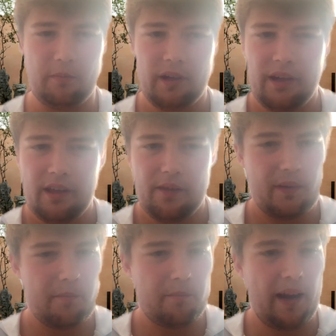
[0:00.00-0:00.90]
They've had
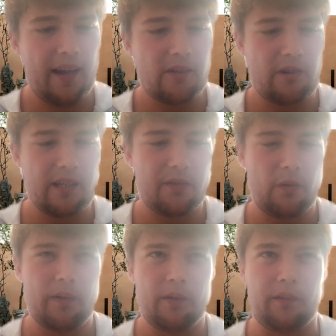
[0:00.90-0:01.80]
a bad transfer
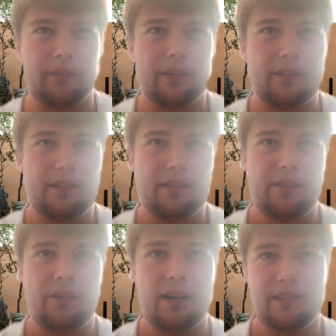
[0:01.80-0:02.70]
window, I think. And
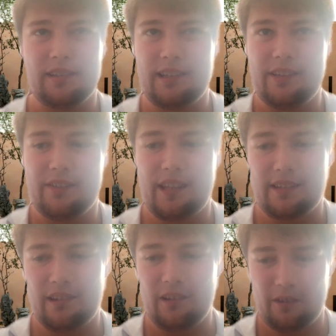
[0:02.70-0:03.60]
if Isaac leaves,
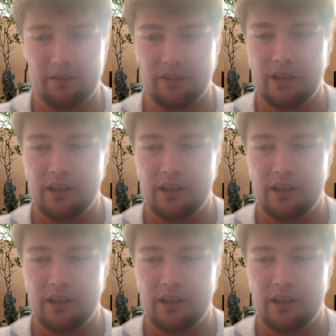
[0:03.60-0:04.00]
that's a lot of